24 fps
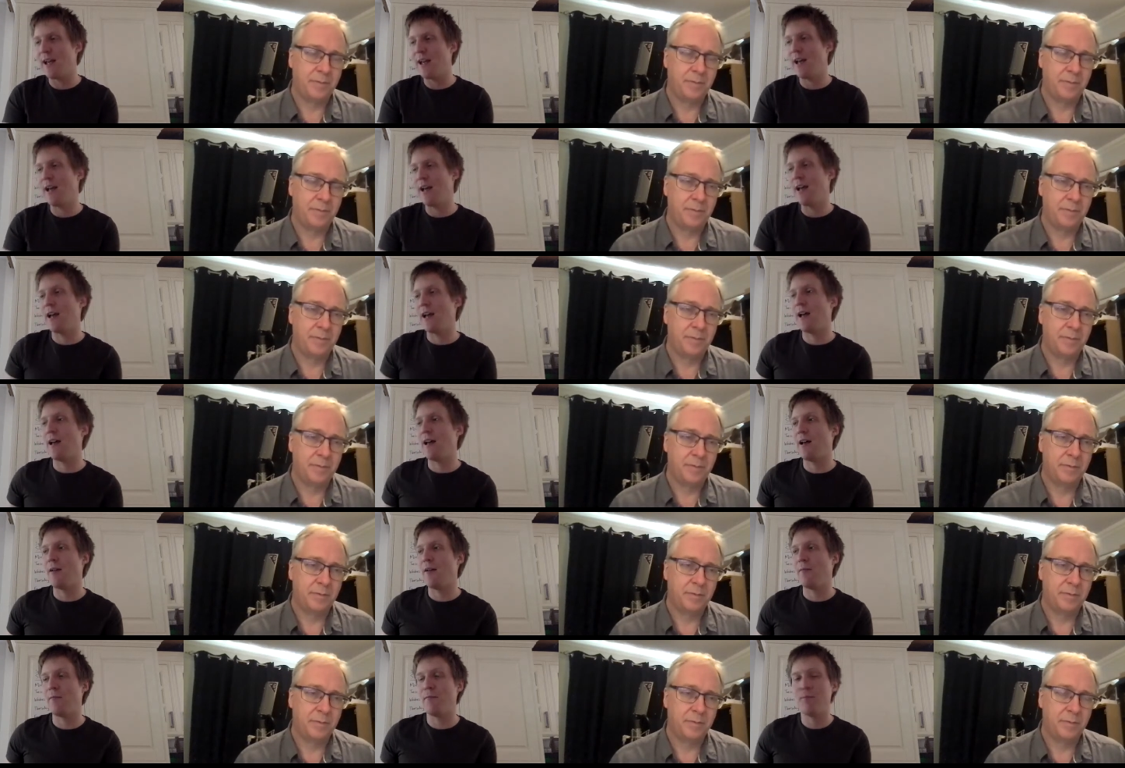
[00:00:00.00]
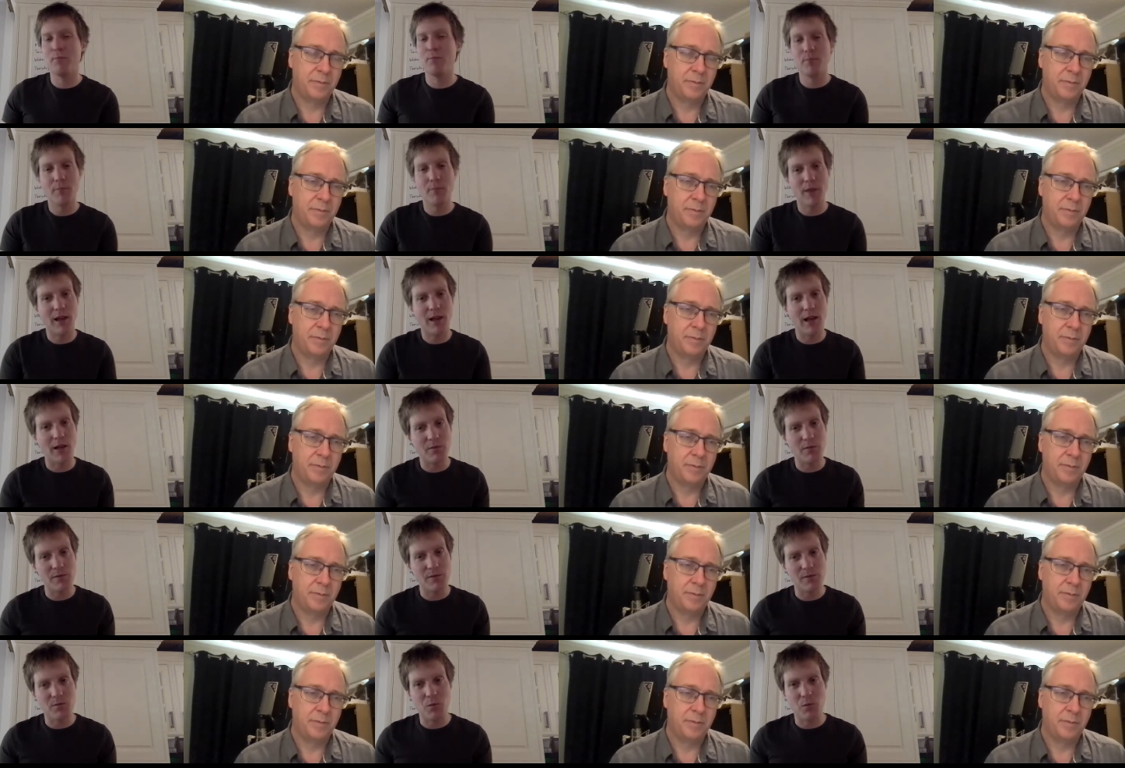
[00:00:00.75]
Speaker 1: um, I
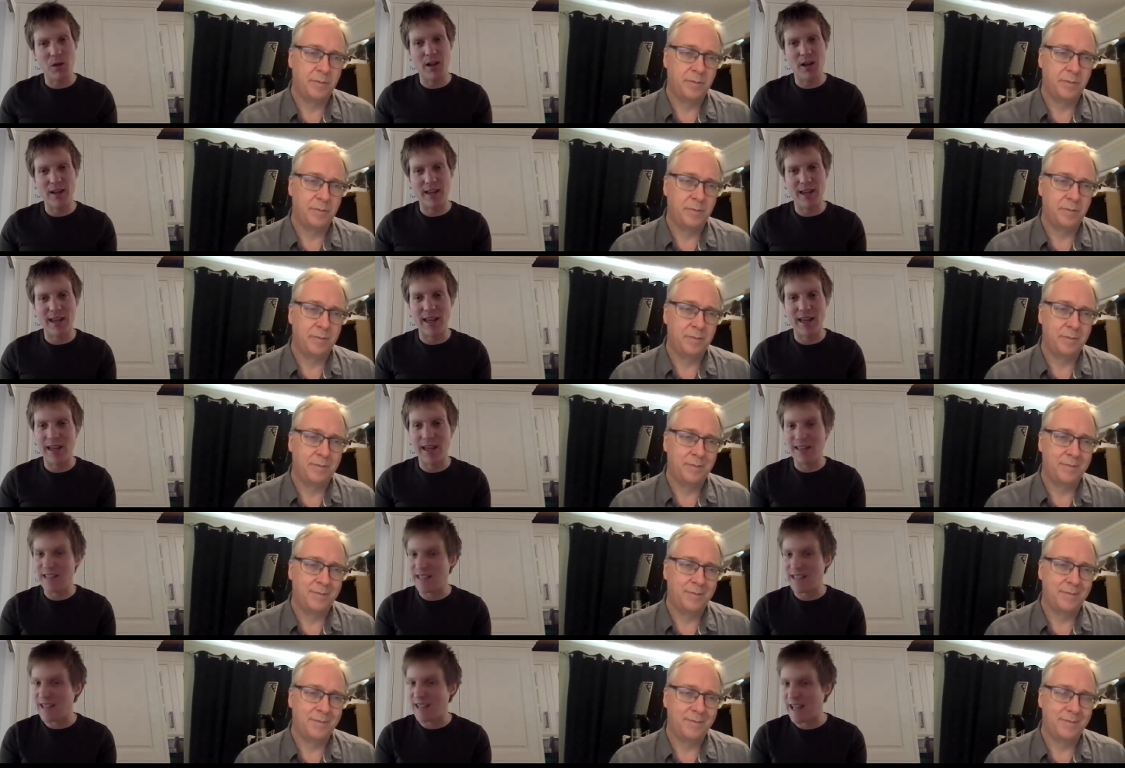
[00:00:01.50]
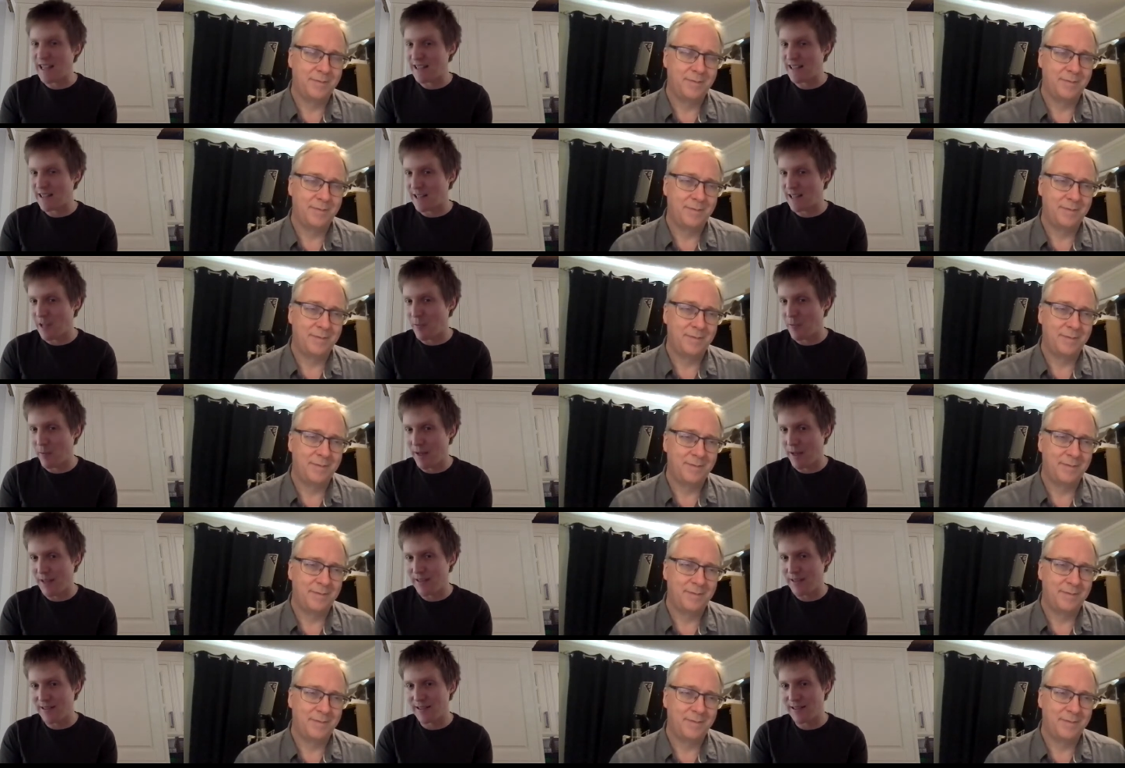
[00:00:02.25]
was working as a dance
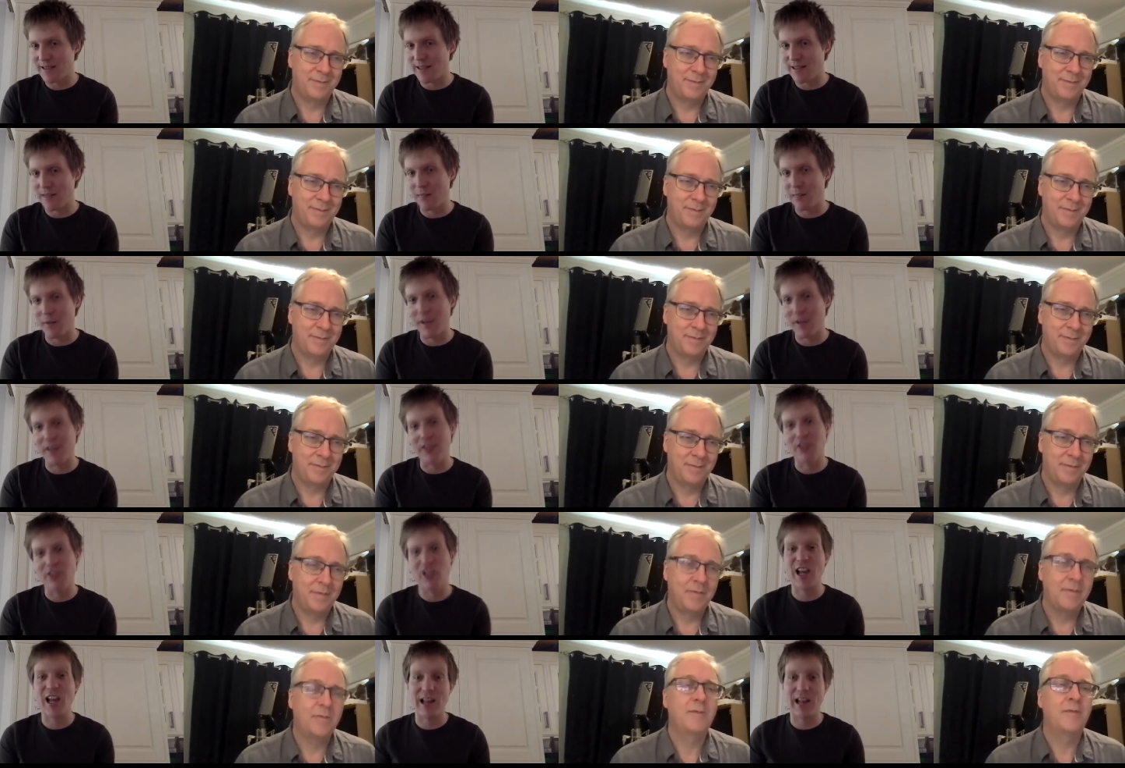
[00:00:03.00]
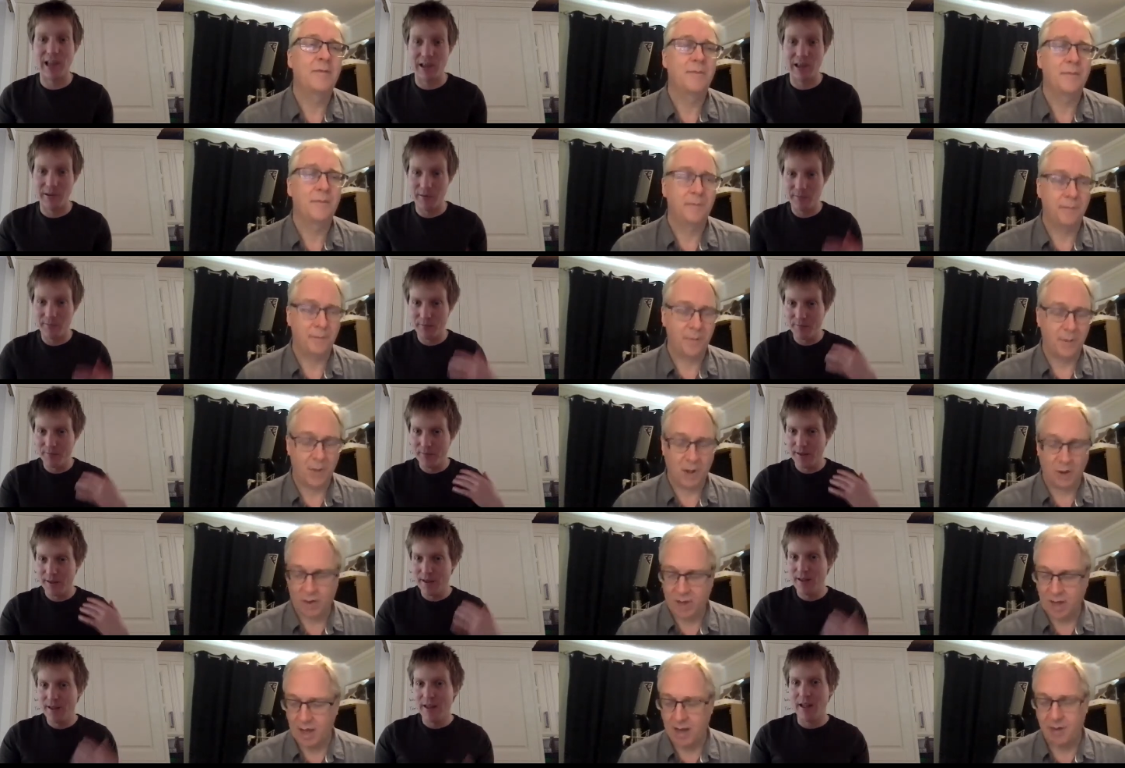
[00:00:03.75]
accompanist. I played the cello,
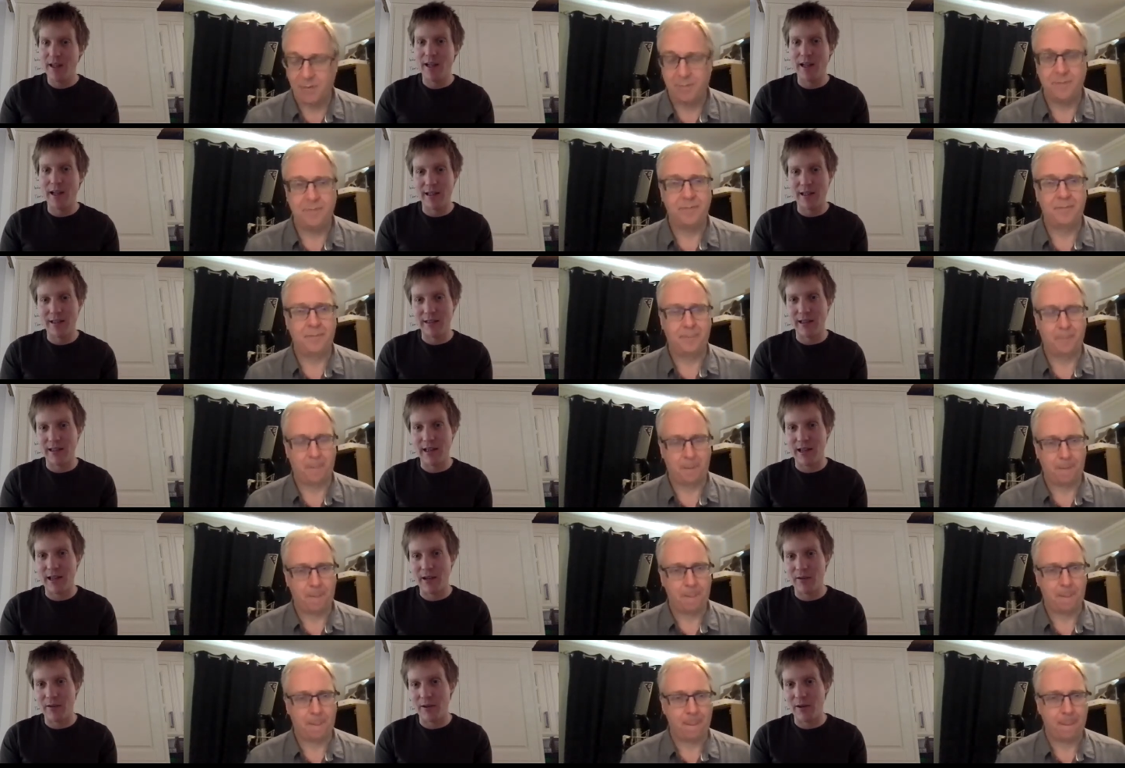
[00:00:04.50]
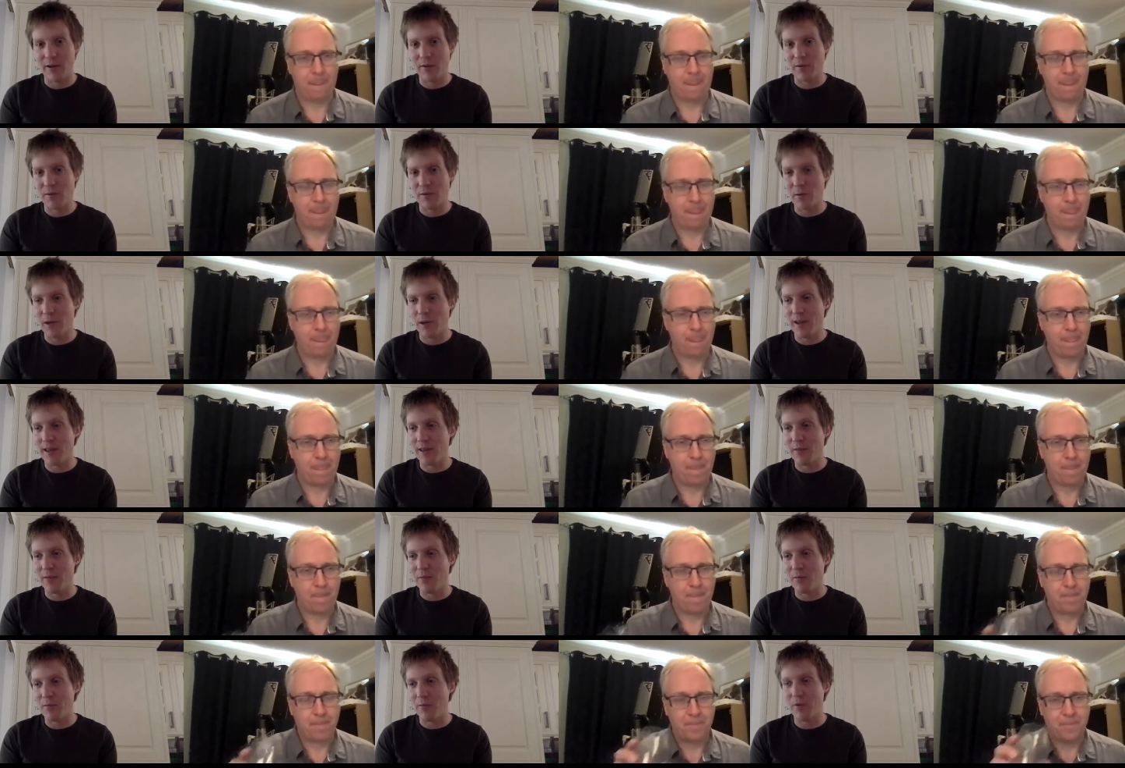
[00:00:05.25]
okay. and oh, and I was
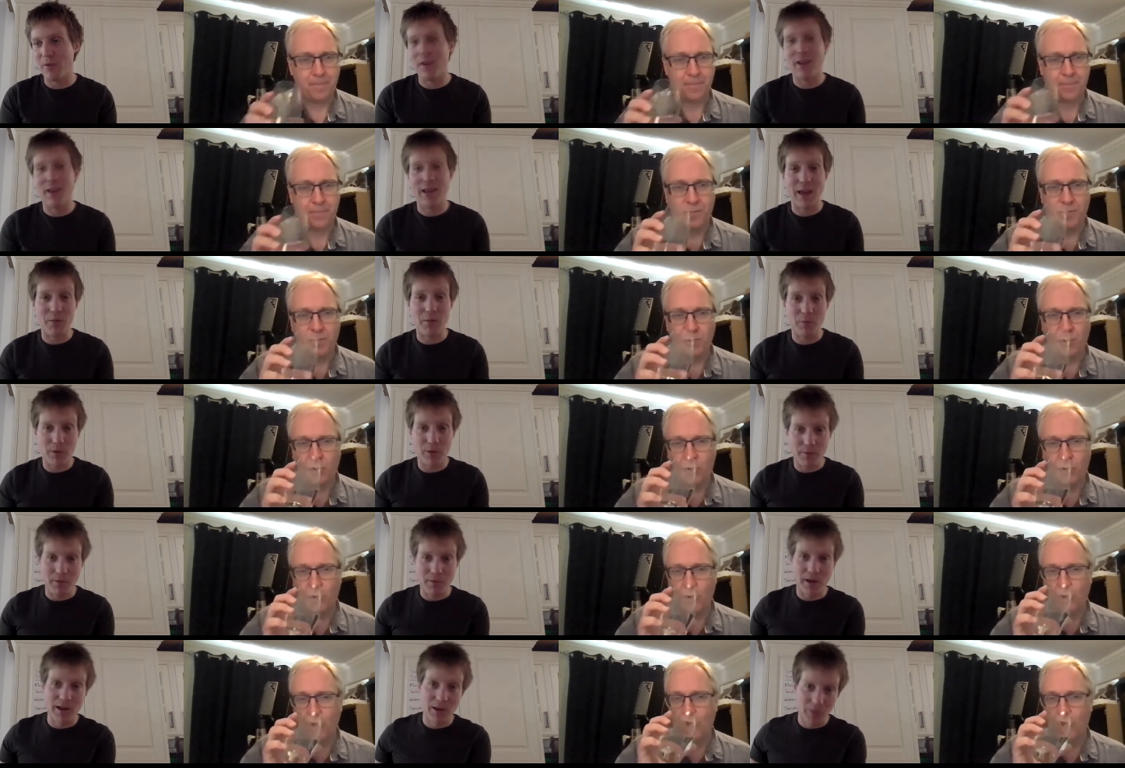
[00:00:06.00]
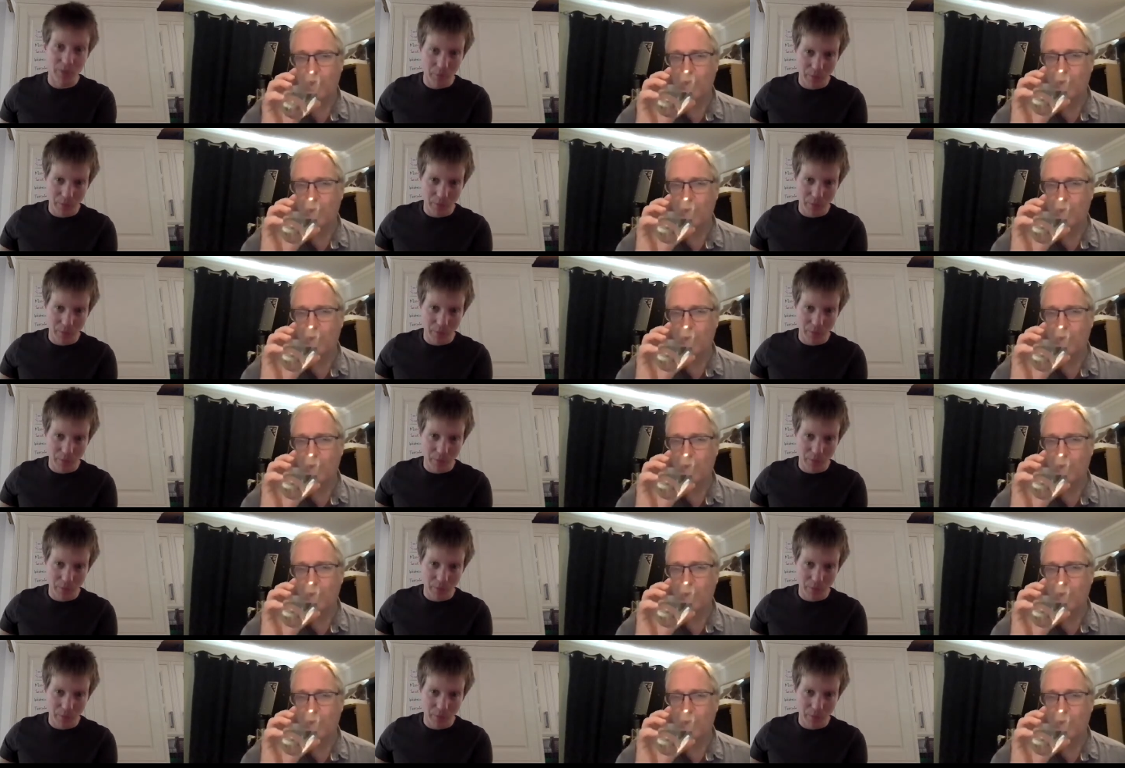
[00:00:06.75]
working again with my loop